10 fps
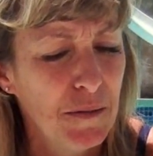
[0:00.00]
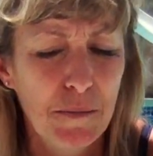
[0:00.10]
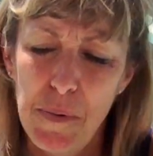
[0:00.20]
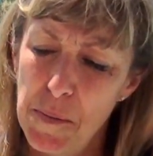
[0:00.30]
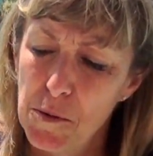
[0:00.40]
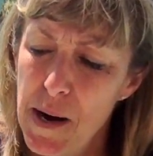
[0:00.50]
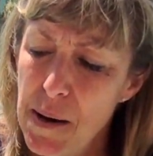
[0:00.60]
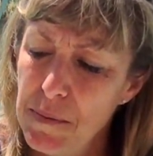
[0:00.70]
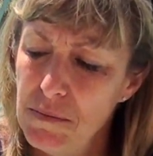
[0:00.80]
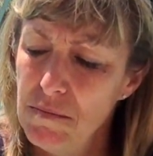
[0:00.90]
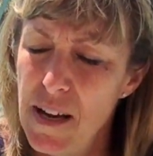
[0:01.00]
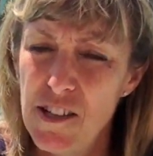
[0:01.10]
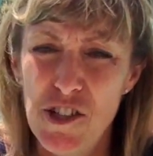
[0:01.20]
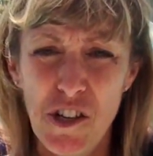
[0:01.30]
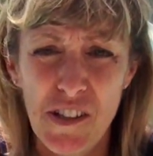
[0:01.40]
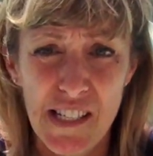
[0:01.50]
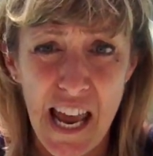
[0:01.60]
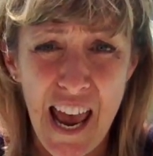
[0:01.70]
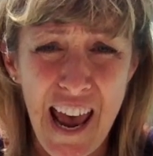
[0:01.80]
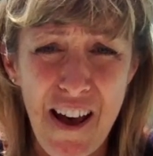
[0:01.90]
bubble wrap and took this
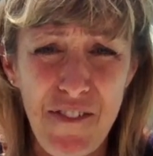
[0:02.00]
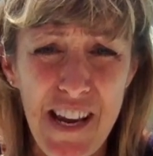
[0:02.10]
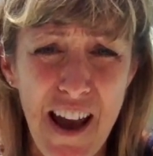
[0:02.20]
heavy,